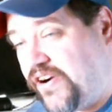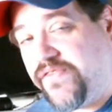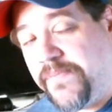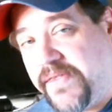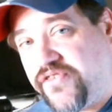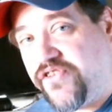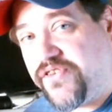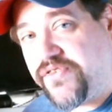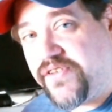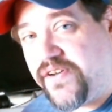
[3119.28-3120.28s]
car from this
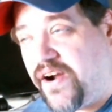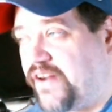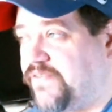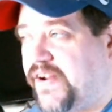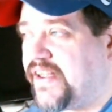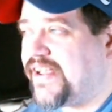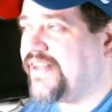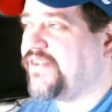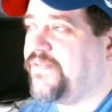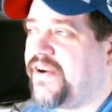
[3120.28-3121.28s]
year's car. He's very, the
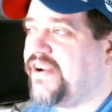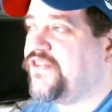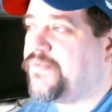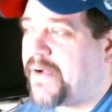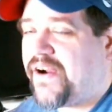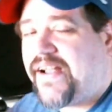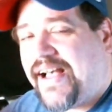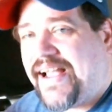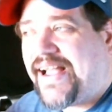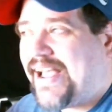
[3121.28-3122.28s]
guy's a very inspiring
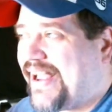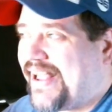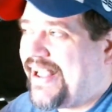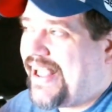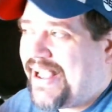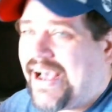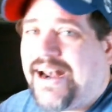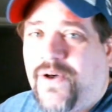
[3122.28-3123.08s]
guy. Guy ain't got